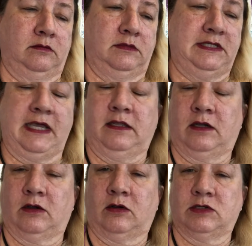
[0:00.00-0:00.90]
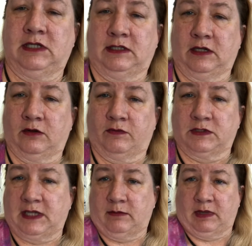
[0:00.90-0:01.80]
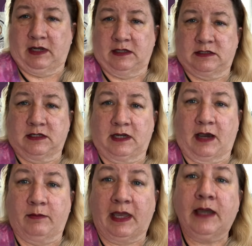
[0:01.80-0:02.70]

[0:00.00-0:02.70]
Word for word: stand there or sit there for ten minutes and not be